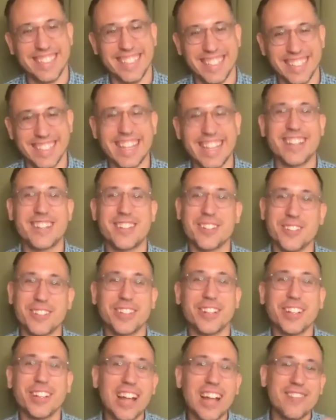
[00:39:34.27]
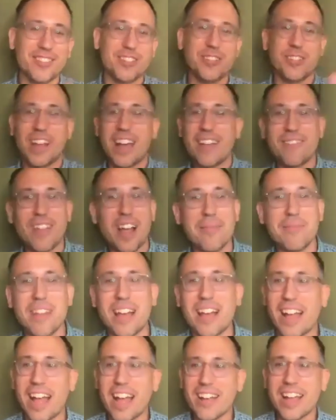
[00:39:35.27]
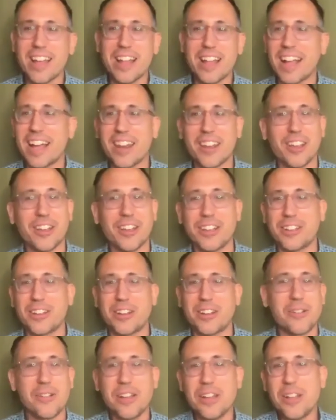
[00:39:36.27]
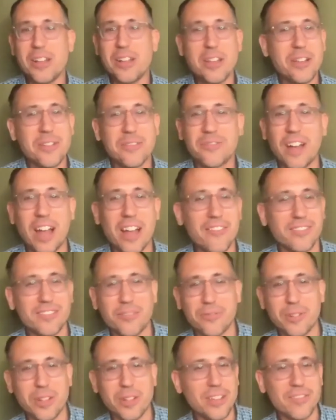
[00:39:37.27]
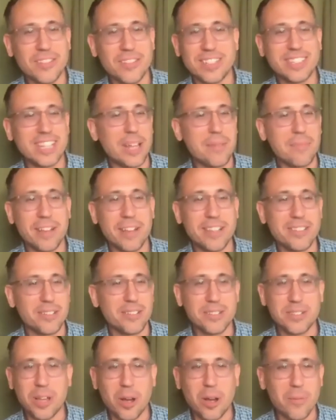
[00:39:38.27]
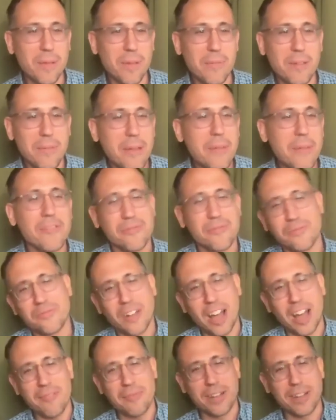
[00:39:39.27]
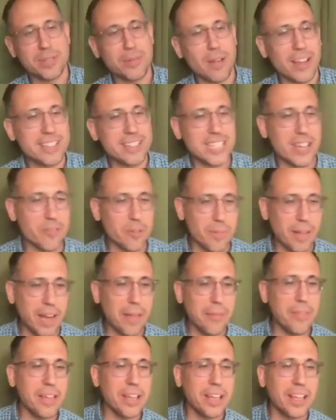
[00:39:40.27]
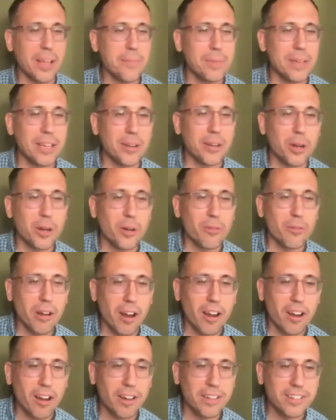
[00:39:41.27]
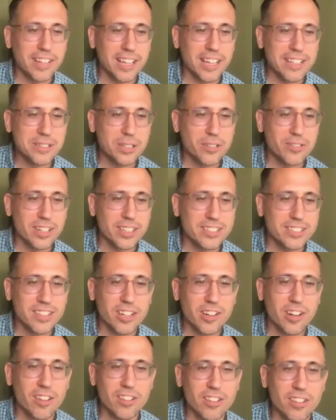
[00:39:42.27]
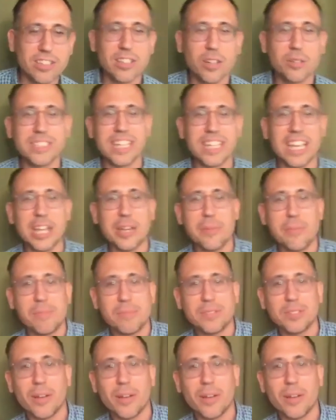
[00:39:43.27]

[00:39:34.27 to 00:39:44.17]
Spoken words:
I do a little afternoon. I got a good, you know, 5 even to 10 minutes or so, maybe 5 minutes high, safer bet. I think I'm peeking over at our online service. They're on the closing hymn. So I